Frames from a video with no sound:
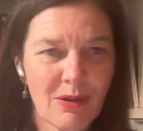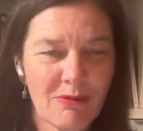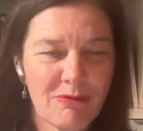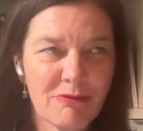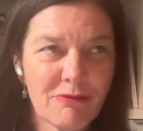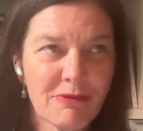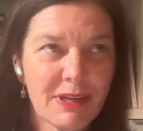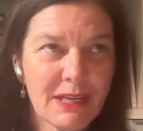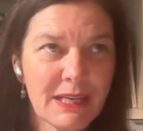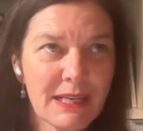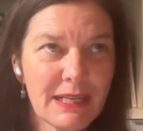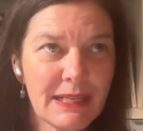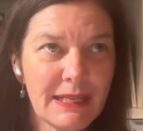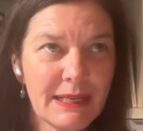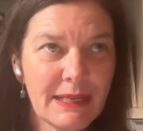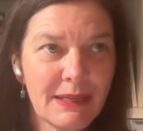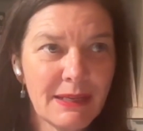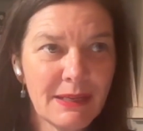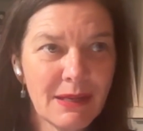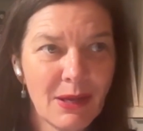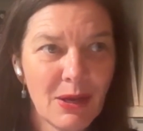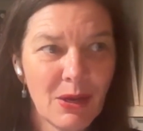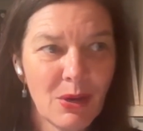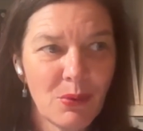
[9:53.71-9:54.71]

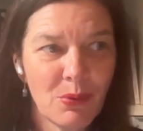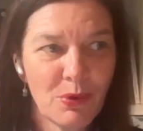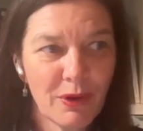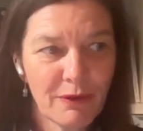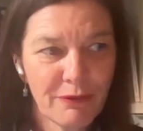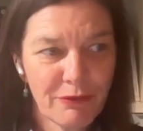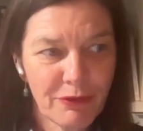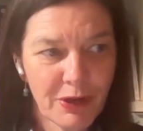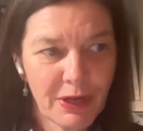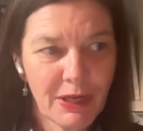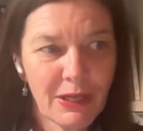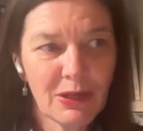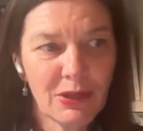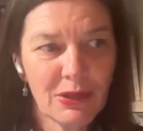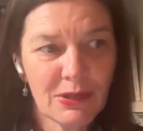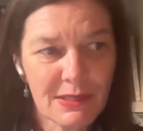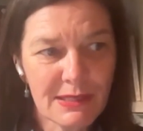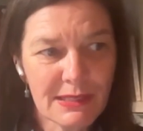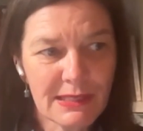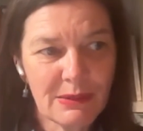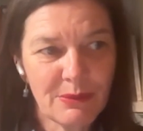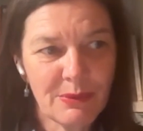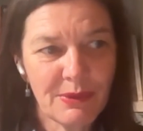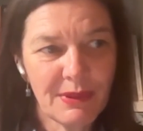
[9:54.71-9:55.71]
really work very
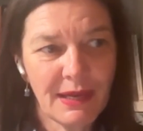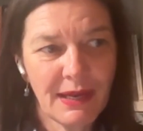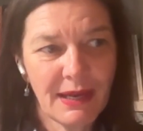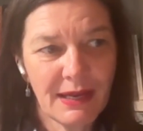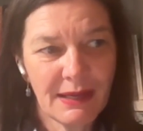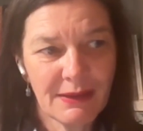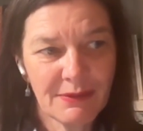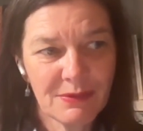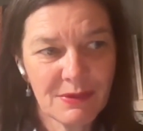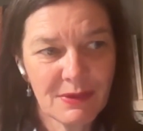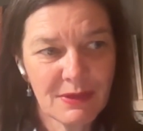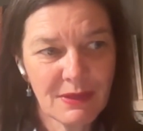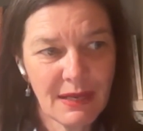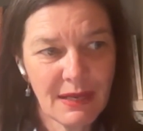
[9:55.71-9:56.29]
closely with our